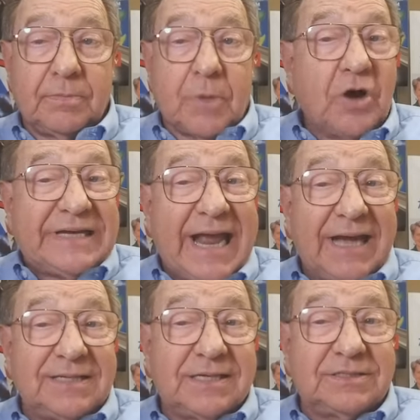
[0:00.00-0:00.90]
Our
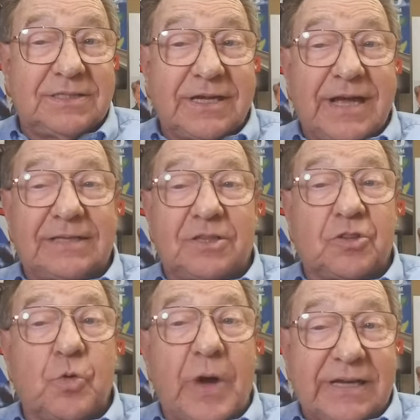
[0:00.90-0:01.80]
task is to get
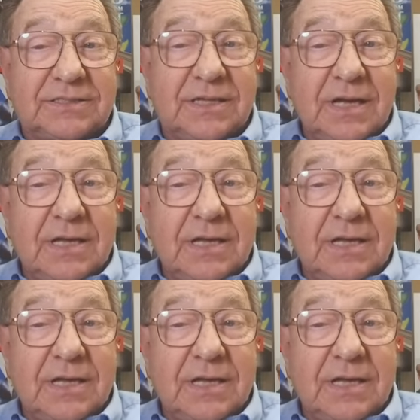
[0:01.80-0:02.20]
the West,